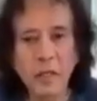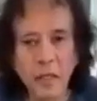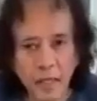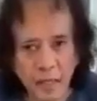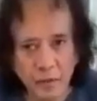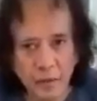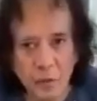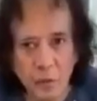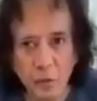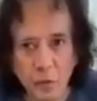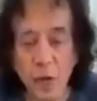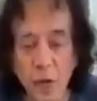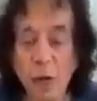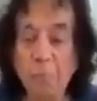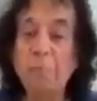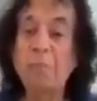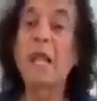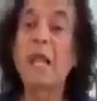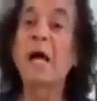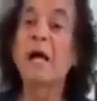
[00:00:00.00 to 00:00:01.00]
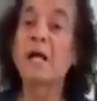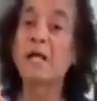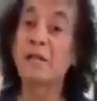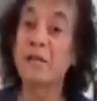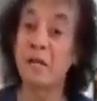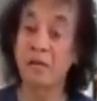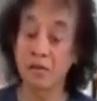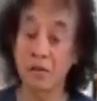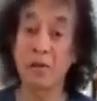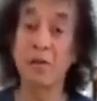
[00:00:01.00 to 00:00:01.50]
And so apply
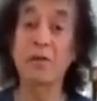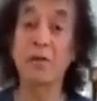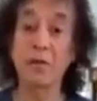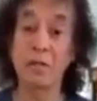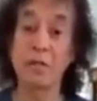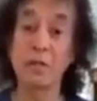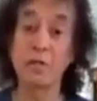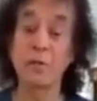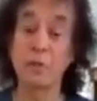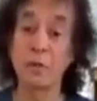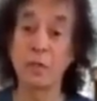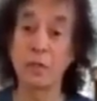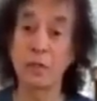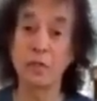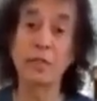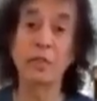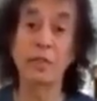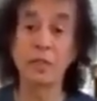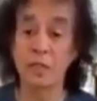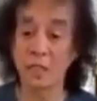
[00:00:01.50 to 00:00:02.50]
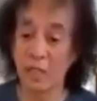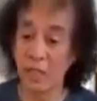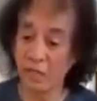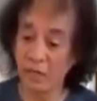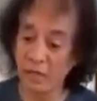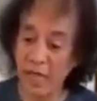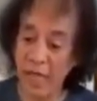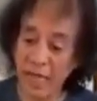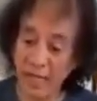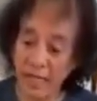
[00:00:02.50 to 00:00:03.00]
that theory to it.
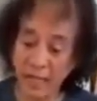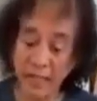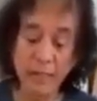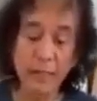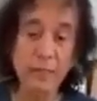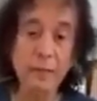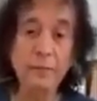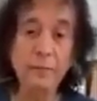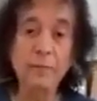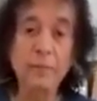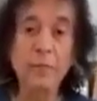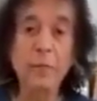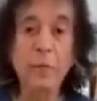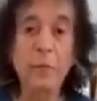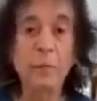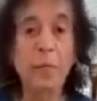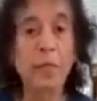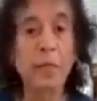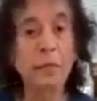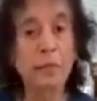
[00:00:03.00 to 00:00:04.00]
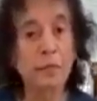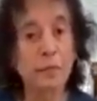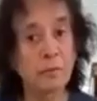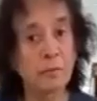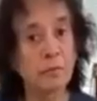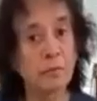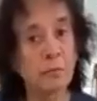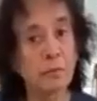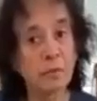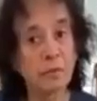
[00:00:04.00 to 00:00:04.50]
Yes, anchor, but
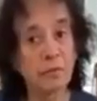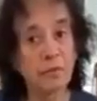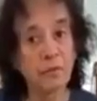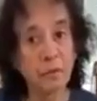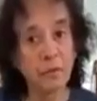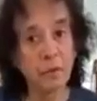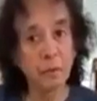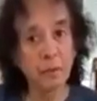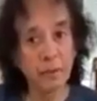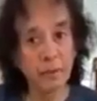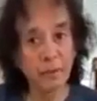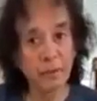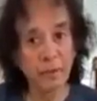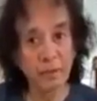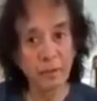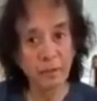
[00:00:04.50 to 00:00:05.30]
fluid.